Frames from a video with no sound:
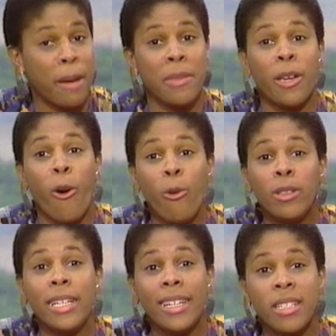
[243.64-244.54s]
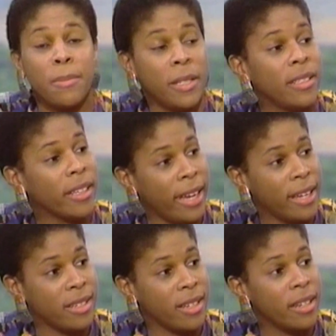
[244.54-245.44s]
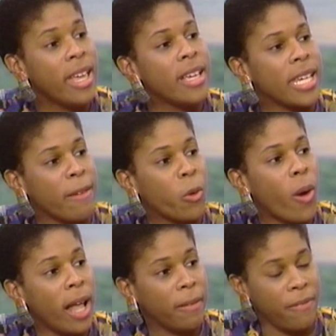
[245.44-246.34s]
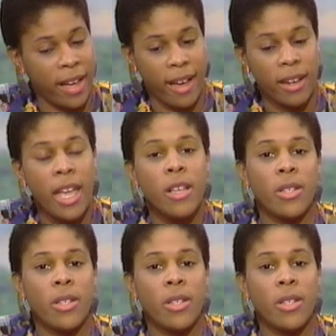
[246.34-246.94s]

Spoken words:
I'm the only independent candidate to have qualified.